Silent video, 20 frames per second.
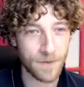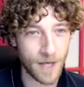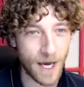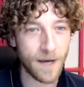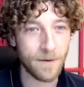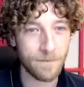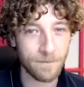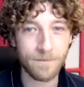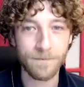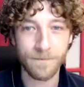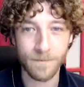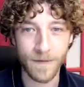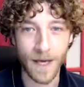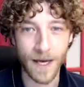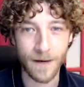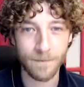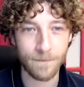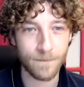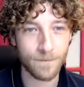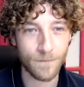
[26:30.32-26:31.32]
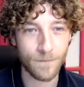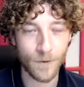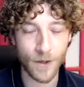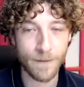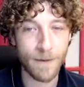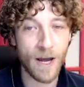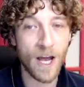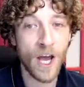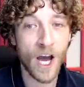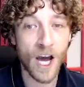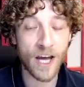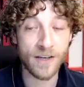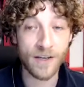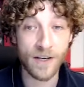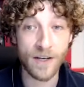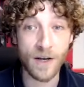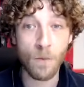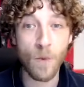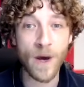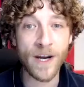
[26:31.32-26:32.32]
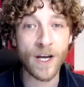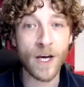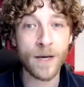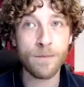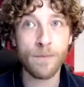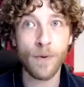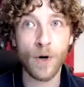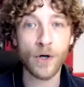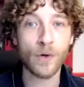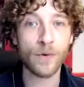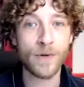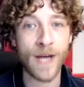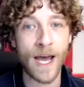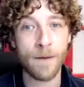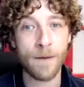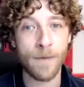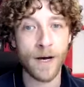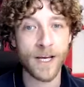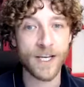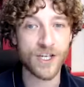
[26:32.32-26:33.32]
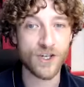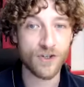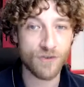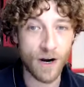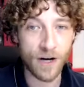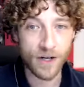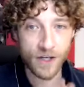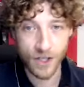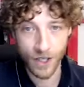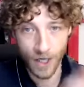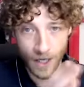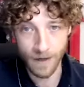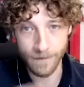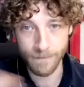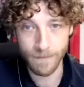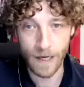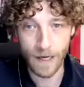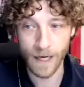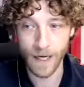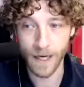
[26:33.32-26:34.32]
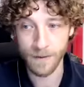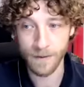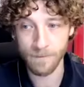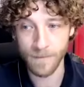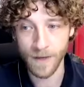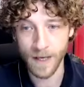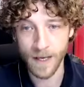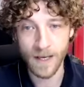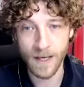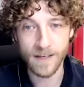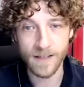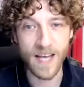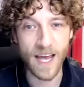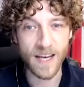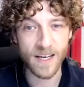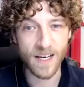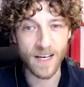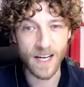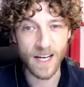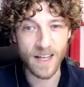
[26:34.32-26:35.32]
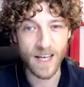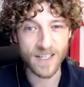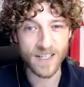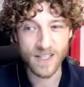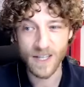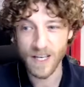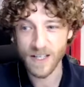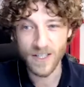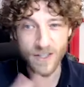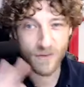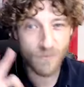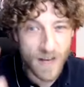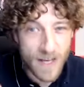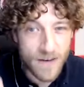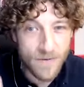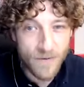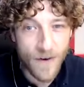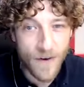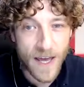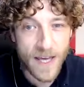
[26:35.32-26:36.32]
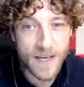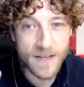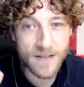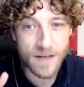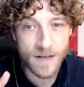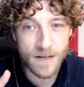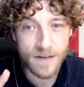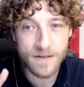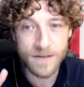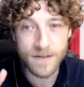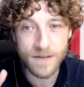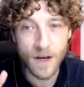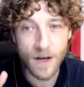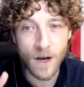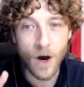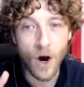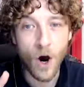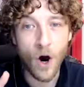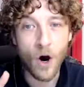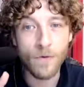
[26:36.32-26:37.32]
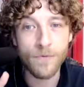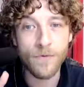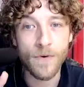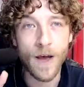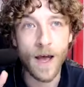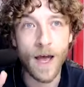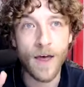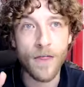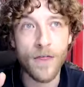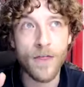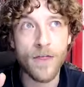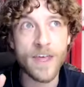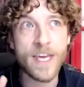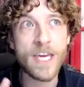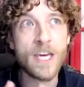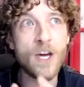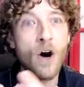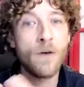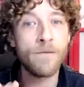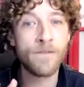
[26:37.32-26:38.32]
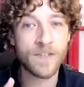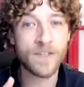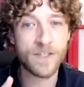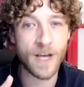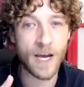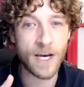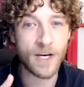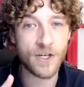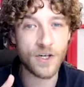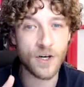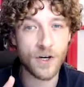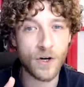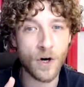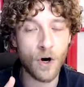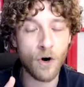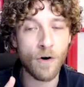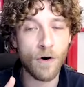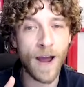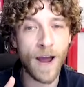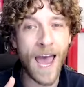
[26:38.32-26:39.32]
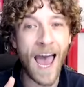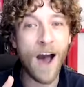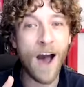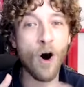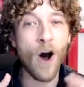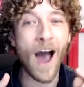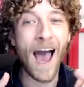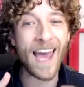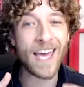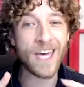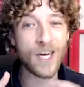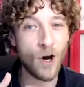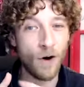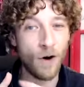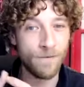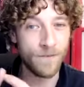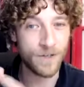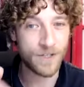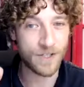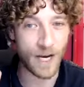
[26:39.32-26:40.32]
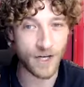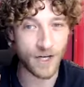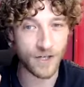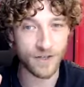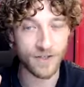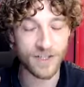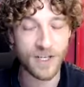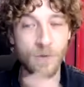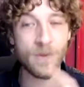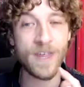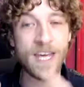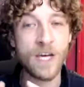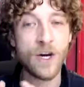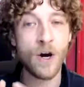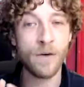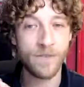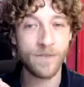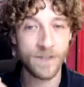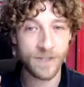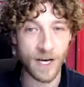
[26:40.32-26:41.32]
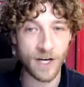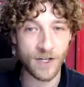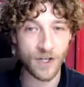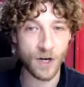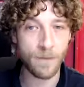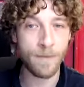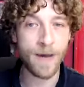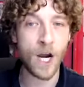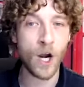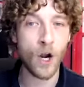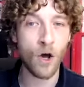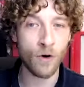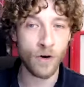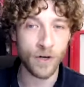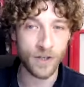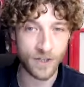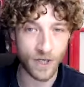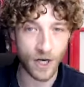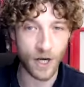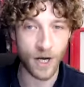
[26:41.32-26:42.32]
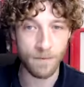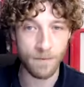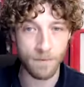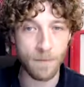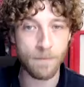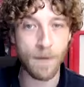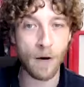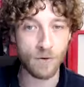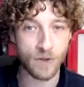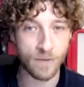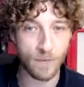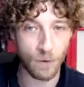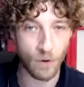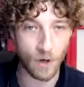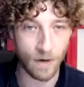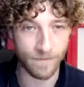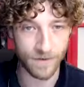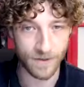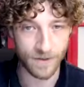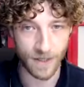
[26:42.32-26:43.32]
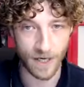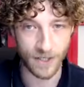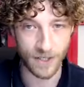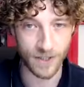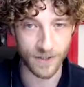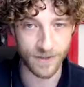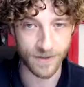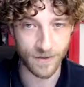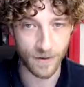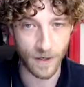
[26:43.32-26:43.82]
Yeah. Yeah, pretty much. And when I boil down my structure, technically there's three phases of the conversation or a conversation. So the conversation could be a longer term, multiple conversations.